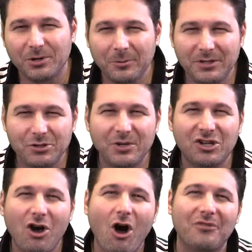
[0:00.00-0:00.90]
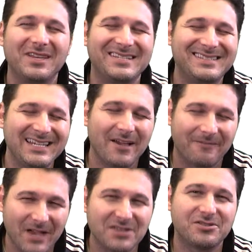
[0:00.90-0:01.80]
we're going to be doing called the
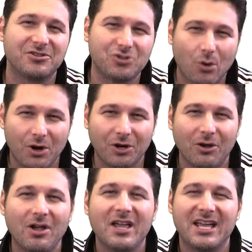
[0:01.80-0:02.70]
DFS Tutorial.